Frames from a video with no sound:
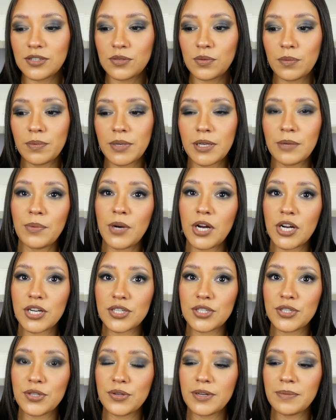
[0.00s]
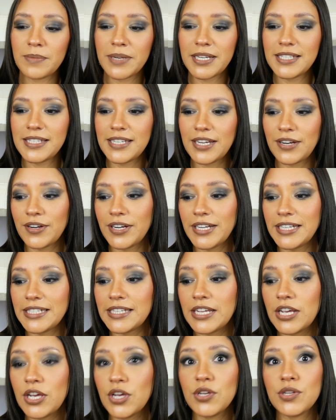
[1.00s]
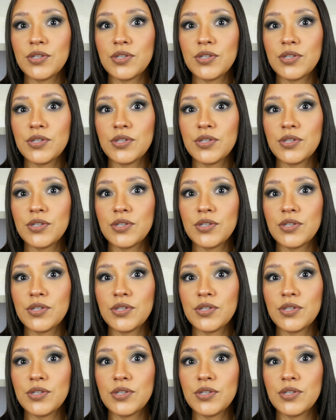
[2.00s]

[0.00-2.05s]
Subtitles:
This will be part 2 in my series.